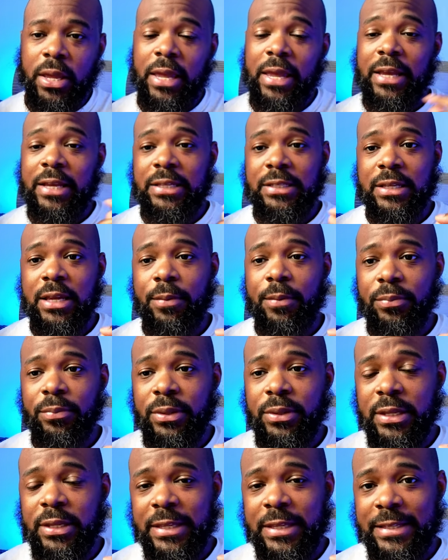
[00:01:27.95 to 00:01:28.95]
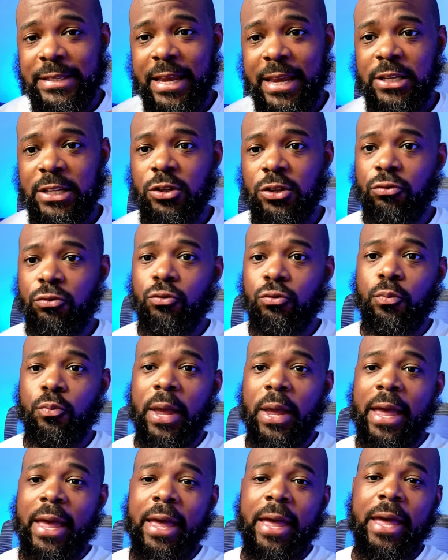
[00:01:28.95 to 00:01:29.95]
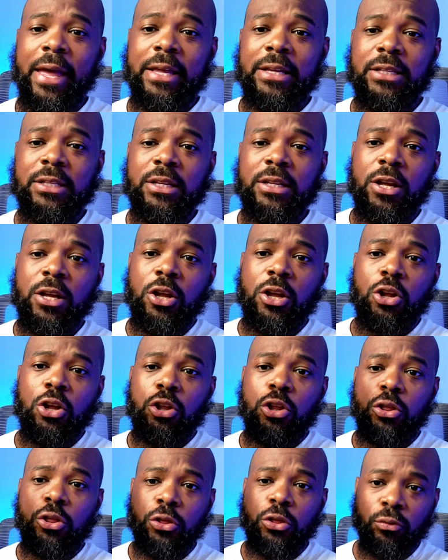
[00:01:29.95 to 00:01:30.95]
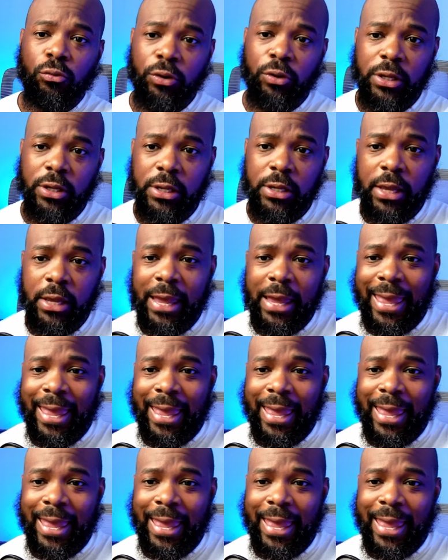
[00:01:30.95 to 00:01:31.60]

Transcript: except the Disaster Group has three